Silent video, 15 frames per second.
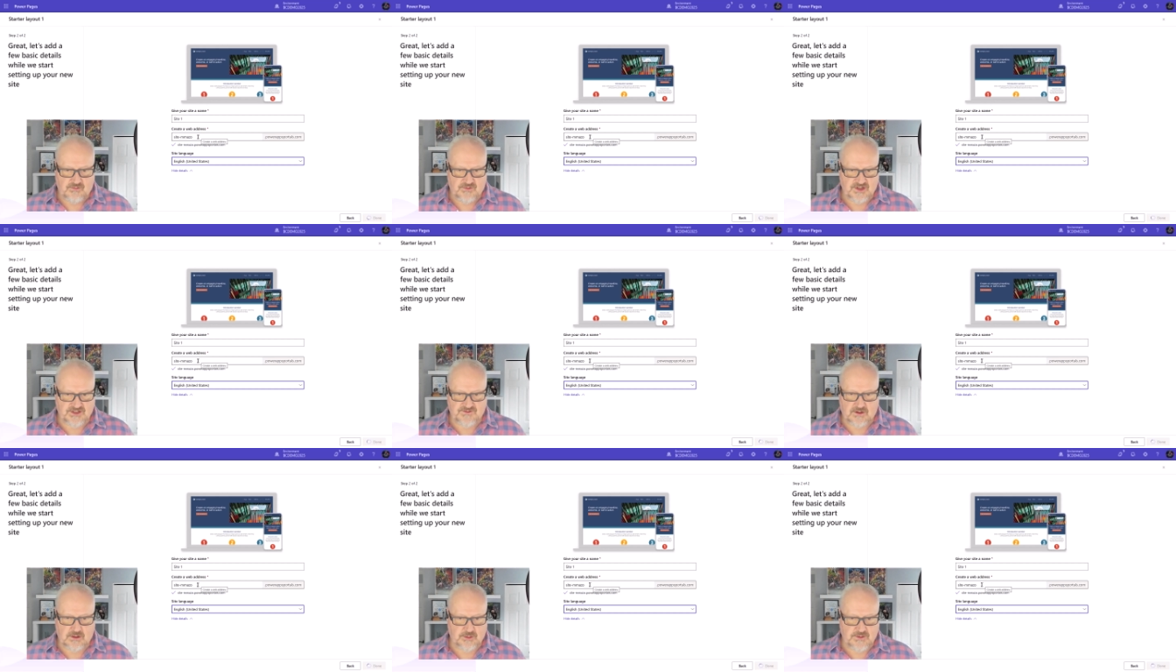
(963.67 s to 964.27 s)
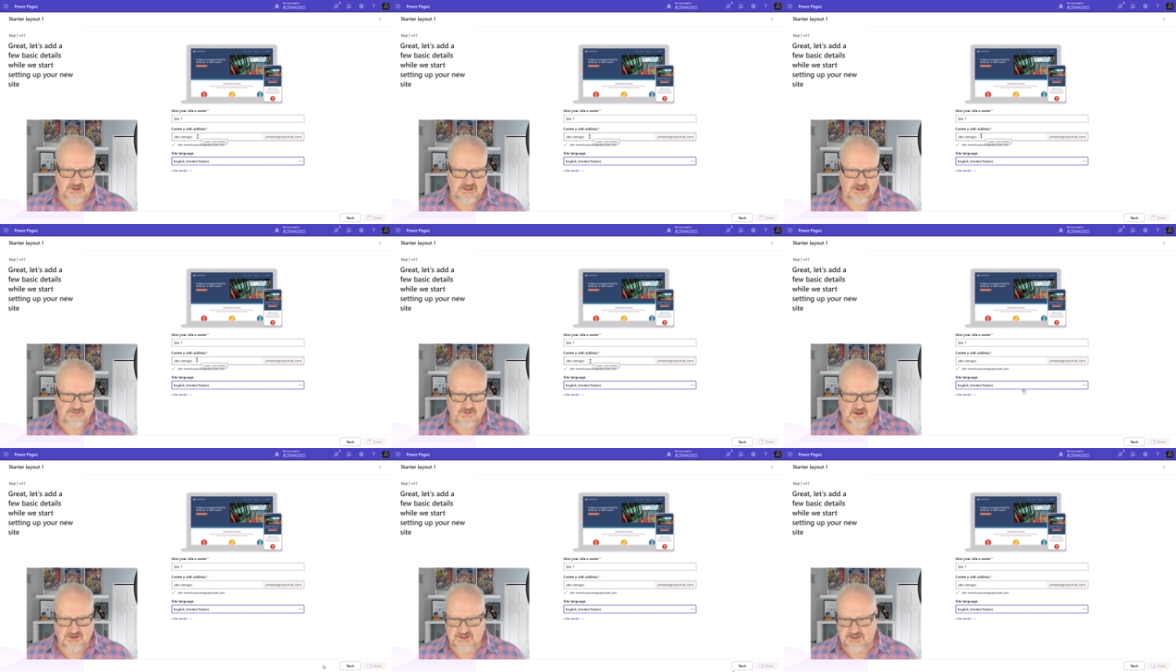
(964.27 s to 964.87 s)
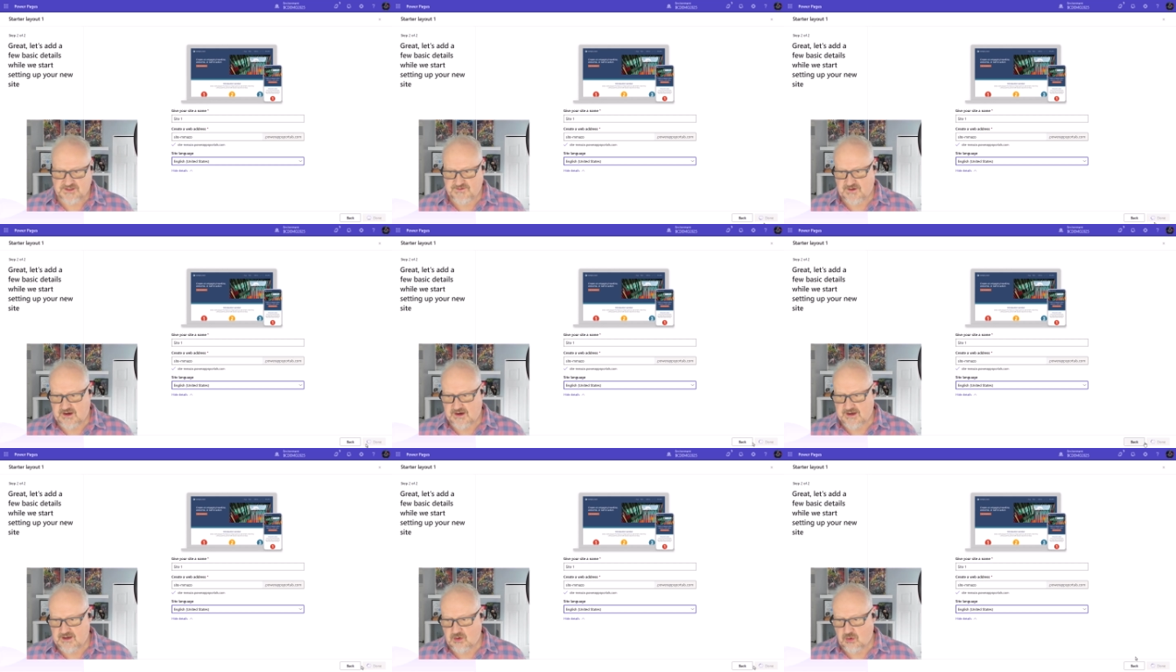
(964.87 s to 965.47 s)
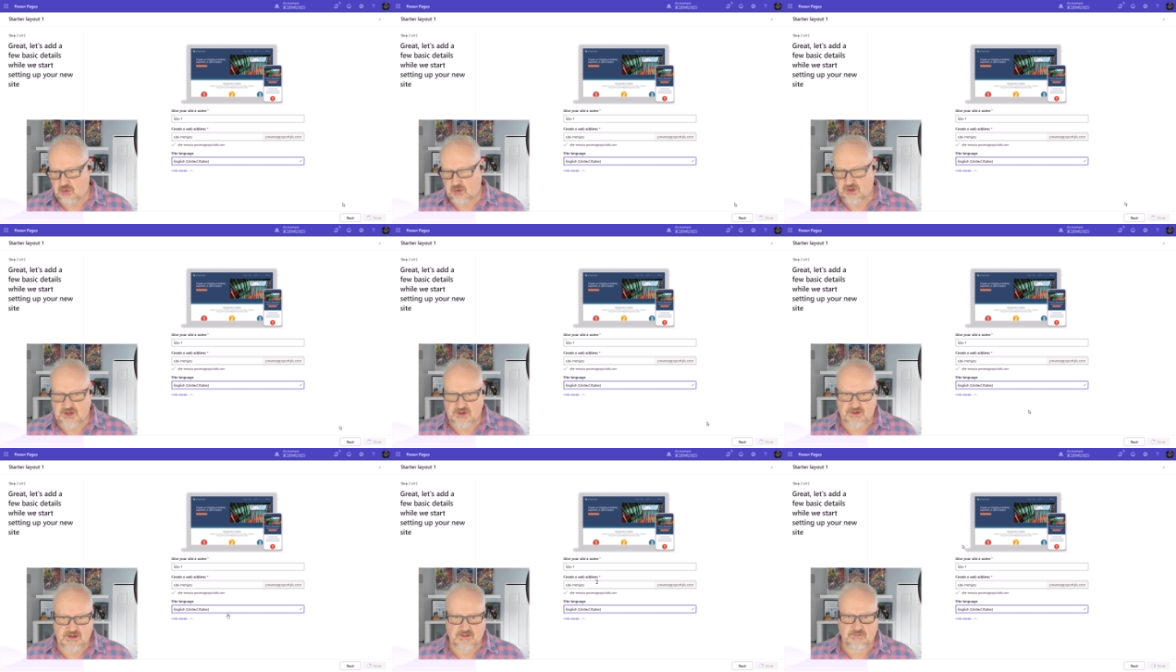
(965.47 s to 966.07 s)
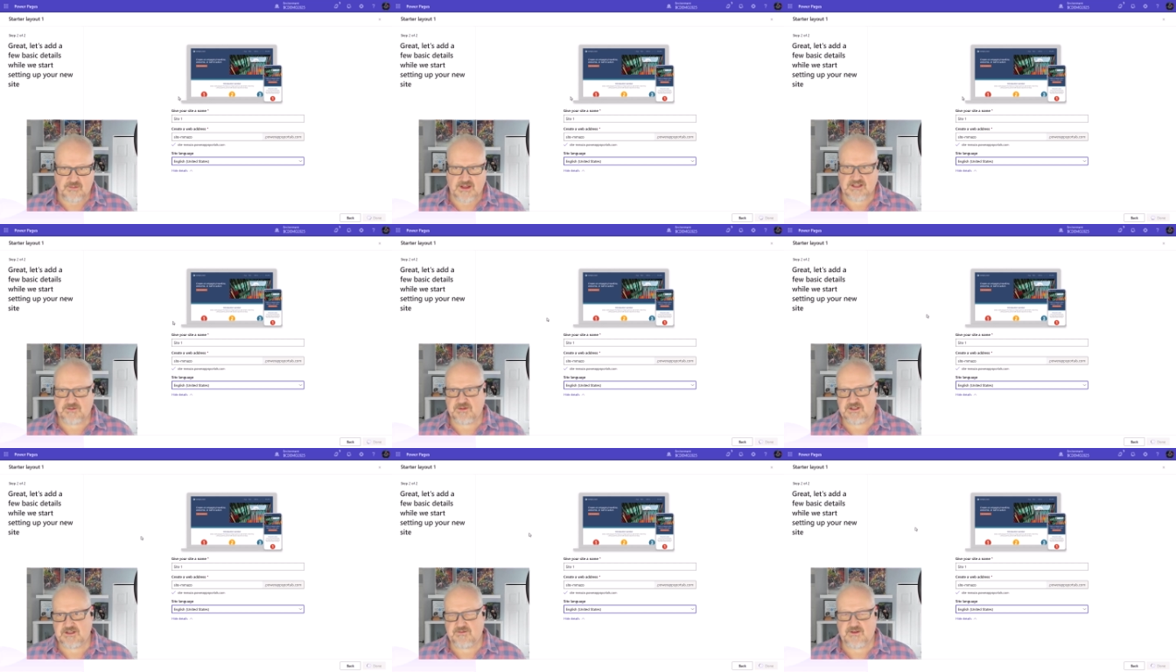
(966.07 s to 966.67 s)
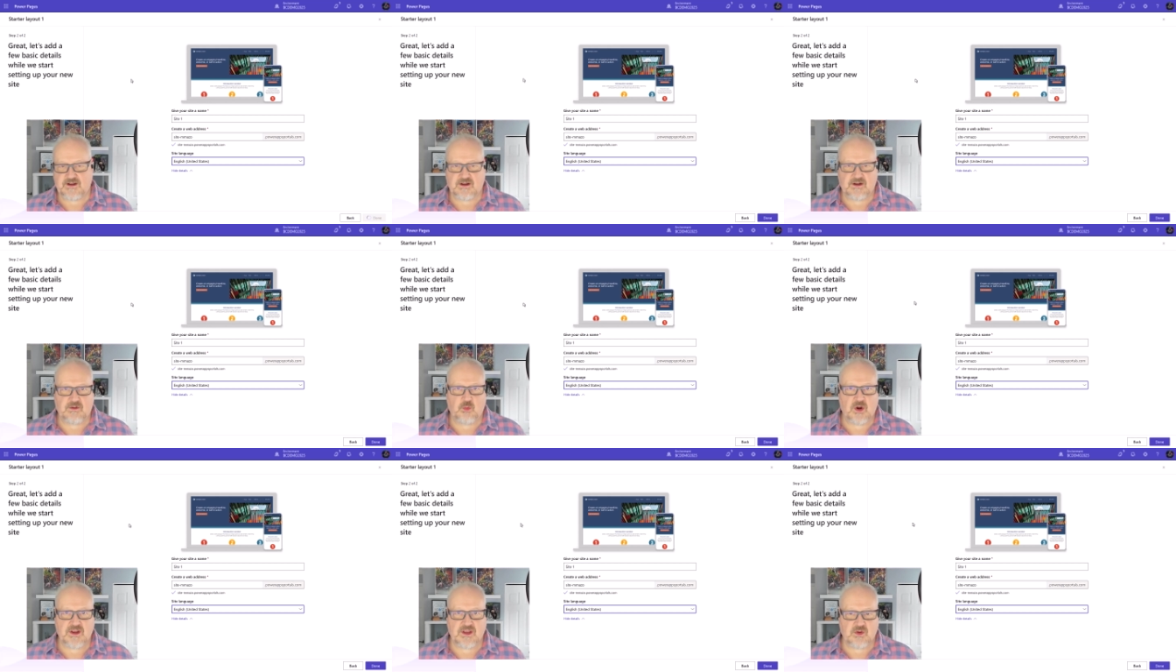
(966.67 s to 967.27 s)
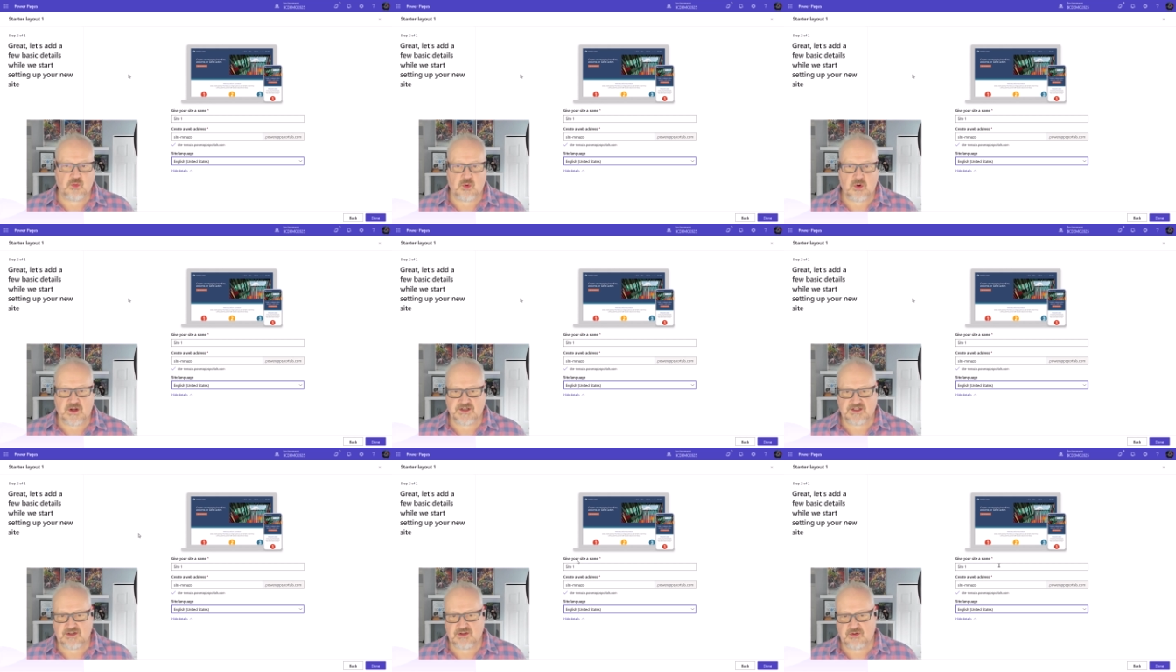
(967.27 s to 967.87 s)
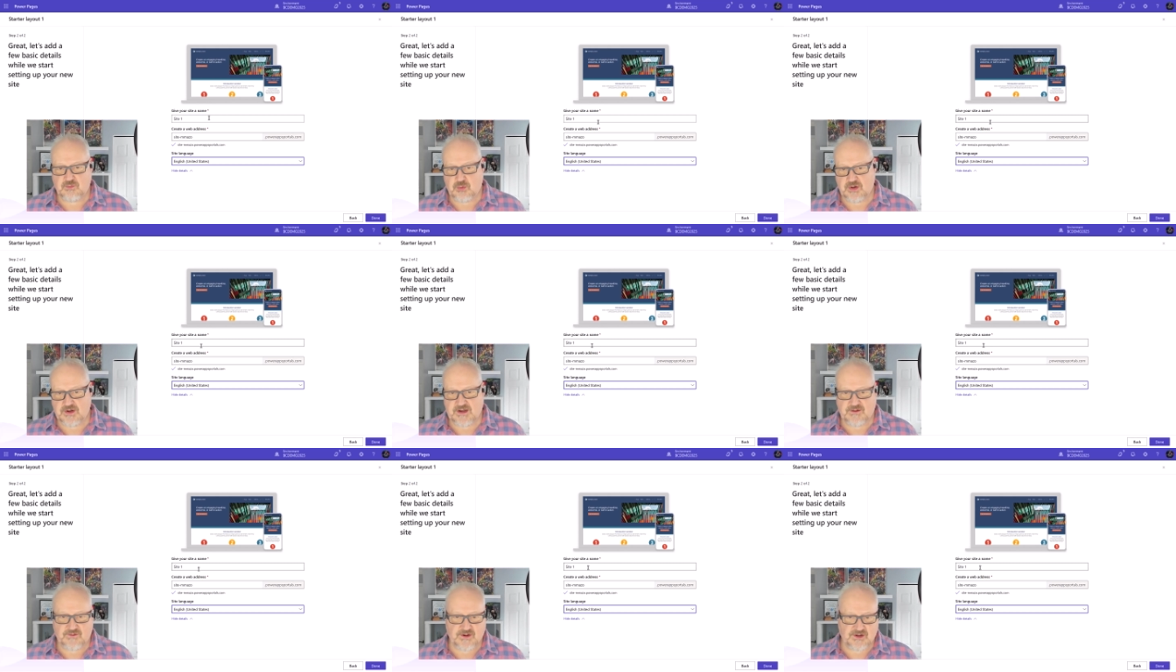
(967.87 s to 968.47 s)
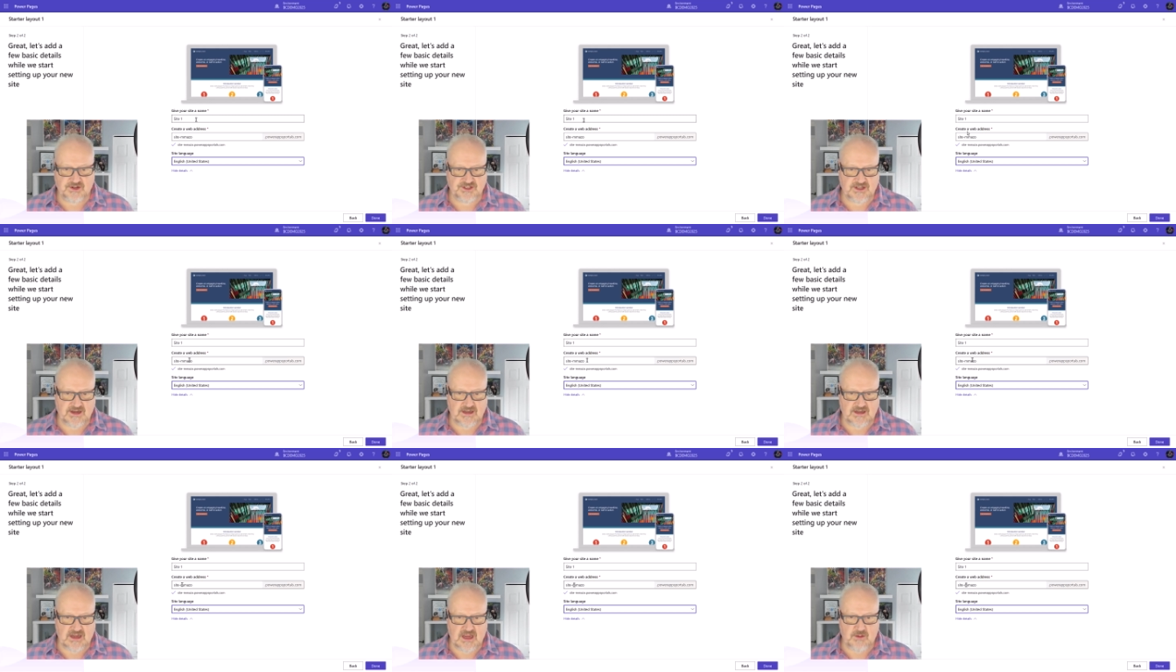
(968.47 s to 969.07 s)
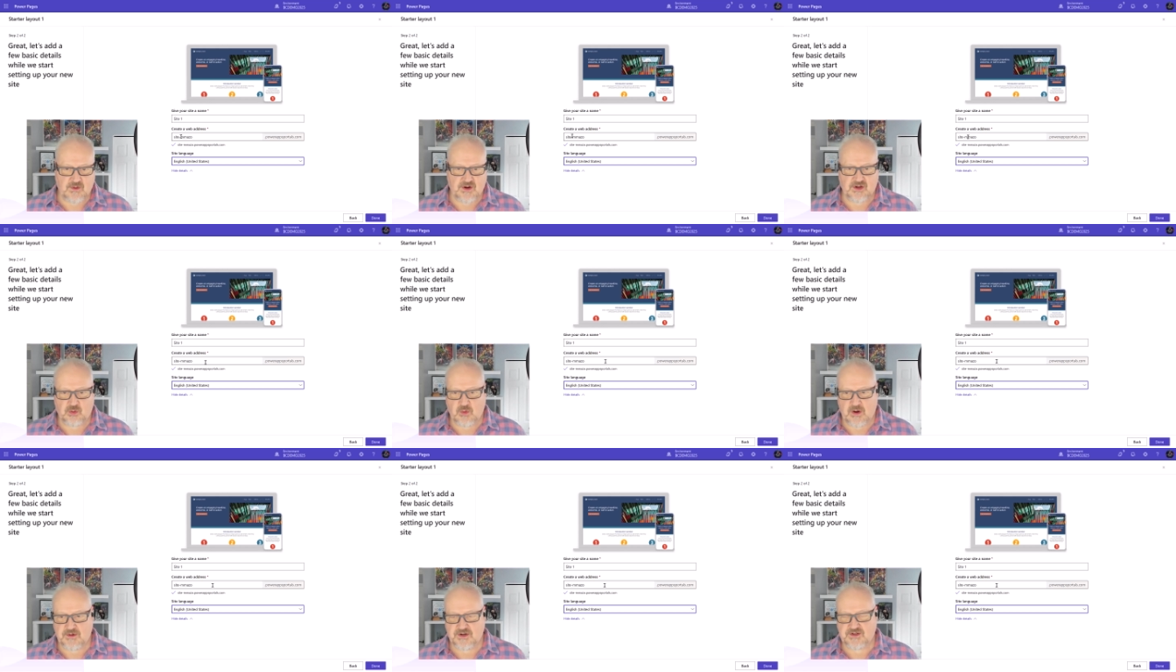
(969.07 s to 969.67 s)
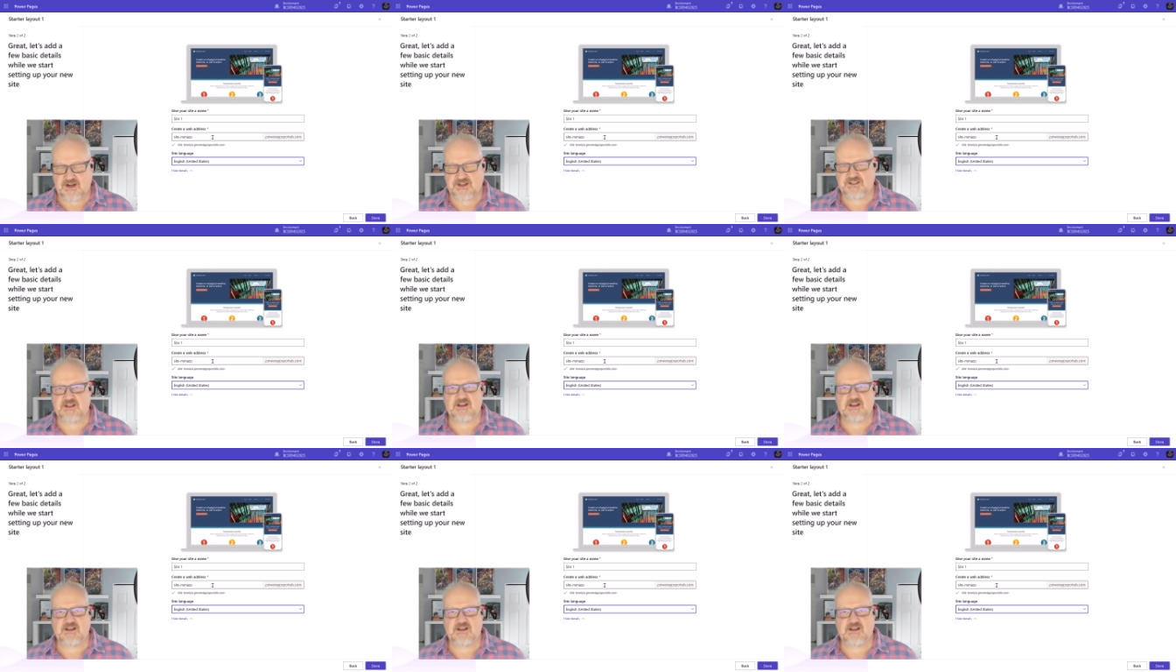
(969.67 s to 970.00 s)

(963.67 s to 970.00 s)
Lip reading: Just following the defaults is fine, or you can be specific on what you want to put in for your site name and your web address. And of